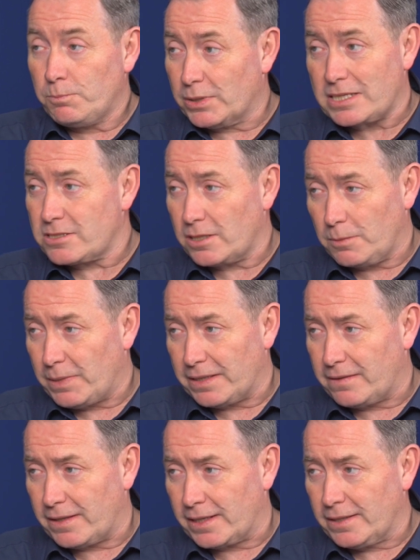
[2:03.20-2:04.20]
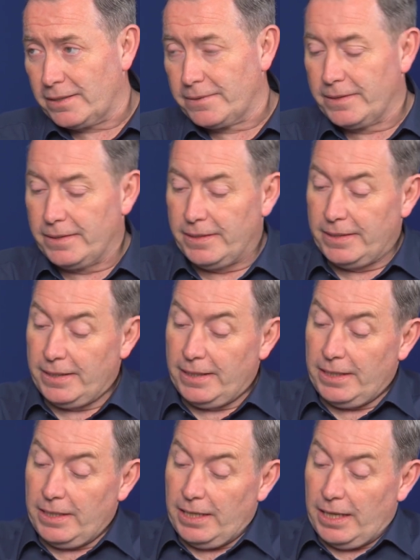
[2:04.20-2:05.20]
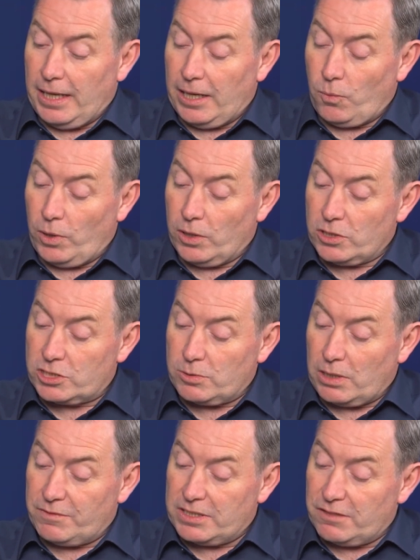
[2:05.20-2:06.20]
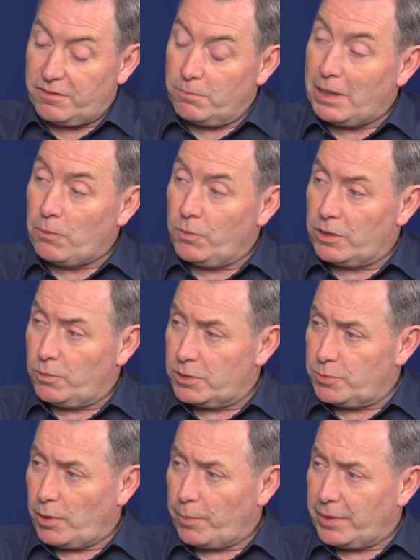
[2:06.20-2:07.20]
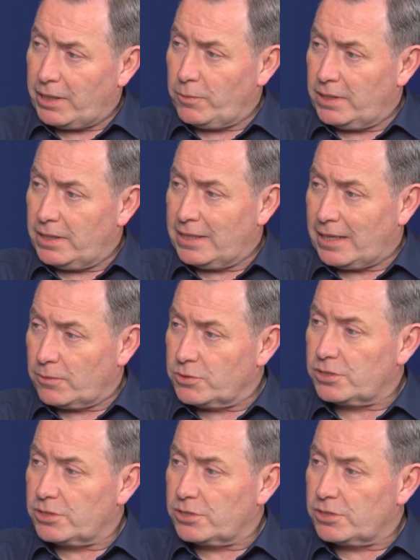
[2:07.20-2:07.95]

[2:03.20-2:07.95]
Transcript: but that's not a bad thing. We also have a different bandwidth which we operate within now.